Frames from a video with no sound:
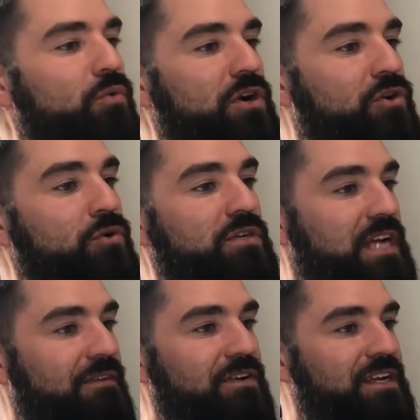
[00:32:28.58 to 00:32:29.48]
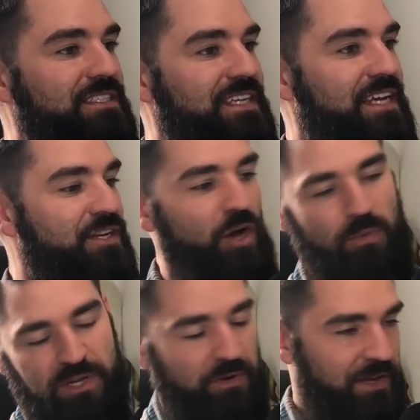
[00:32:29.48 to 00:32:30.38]
no jobs. recruiter's ever going to yeah. say, no,
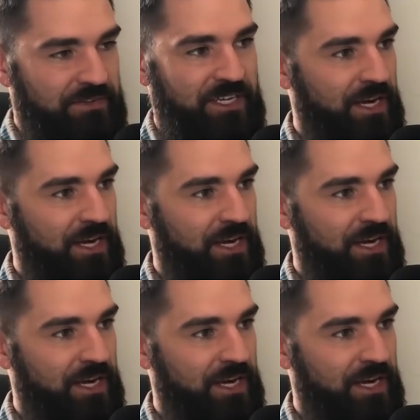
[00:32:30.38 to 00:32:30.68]
we don't have